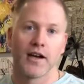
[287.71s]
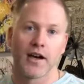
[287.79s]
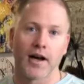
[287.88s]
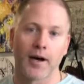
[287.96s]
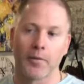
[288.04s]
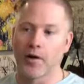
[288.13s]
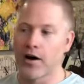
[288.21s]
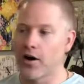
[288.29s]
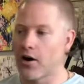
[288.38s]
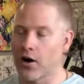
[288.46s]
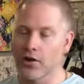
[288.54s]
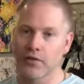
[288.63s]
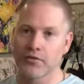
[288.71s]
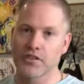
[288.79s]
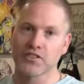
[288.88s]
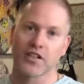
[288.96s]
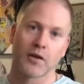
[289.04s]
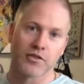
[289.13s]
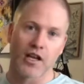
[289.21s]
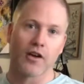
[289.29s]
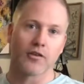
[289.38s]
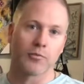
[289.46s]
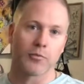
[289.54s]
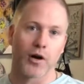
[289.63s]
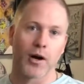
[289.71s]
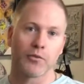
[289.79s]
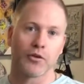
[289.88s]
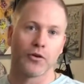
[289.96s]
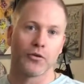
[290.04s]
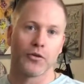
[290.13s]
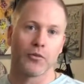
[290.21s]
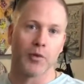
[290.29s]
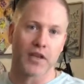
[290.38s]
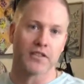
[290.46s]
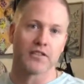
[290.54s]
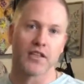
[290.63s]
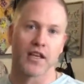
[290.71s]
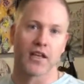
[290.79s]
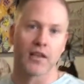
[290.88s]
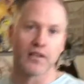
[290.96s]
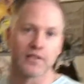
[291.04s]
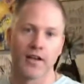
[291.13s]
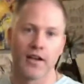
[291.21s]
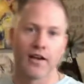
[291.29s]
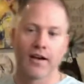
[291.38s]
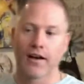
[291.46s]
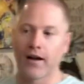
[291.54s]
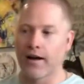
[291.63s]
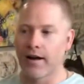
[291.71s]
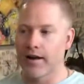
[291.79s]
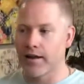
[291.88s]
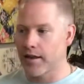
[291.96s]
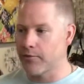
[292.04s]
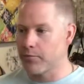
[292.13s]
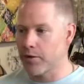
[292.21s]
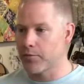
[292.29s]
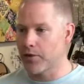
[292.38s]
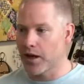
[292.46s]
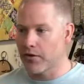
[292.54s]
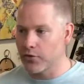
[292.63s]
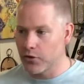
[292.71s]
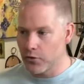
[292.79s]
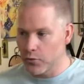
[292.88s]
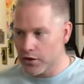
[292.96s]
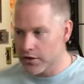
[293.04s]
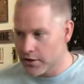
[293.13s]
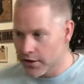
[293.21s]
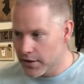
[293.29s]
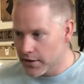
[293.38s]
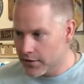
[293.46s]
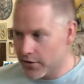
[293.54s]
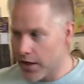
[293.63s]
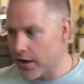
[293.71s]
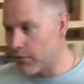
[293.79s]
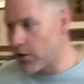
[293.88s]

All of this comes down to prep though. The biggest thing is if people have new wood, they have the